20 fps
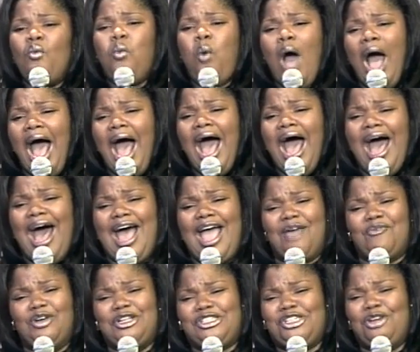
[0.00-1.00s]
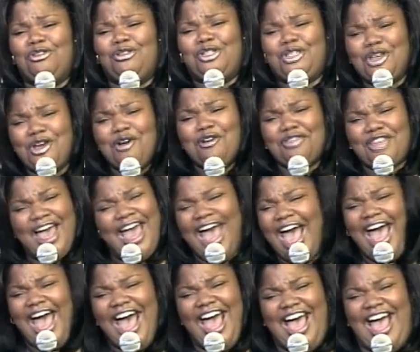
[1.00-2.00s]
Why would you do
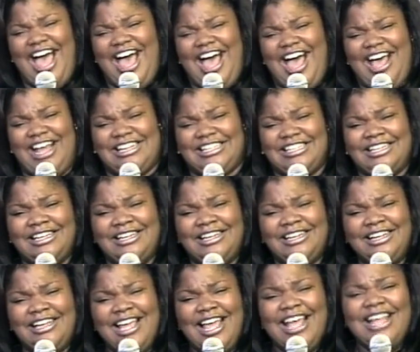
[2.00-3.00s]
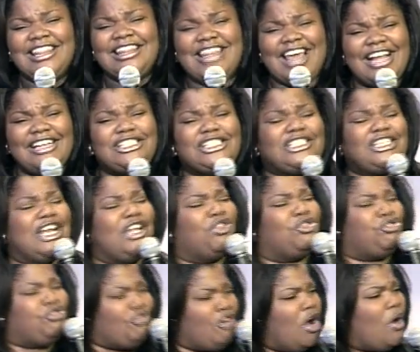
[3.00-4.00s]
that? Then she
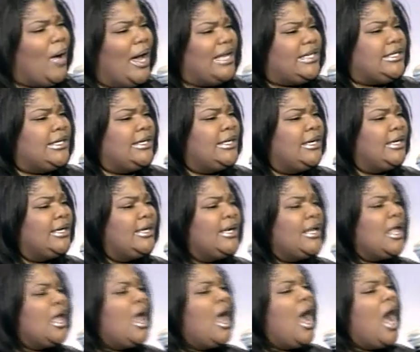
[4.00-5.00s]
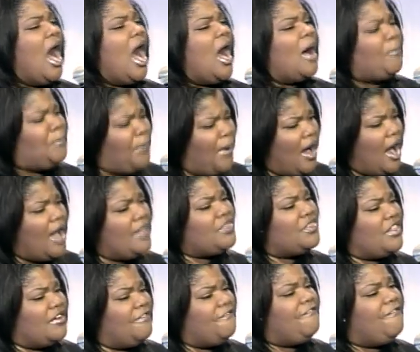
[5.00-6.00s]
threw it
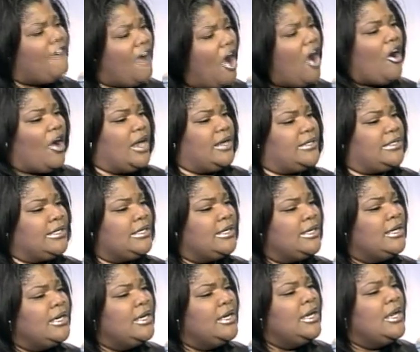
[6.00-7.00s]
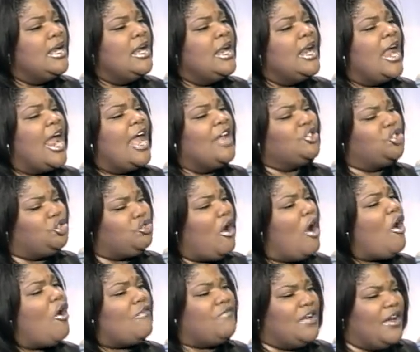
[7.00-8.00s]
upon the forest and
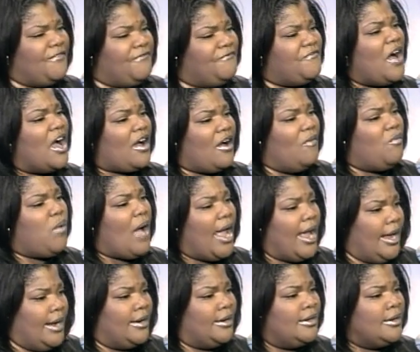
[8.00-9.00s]
drove the fuck away.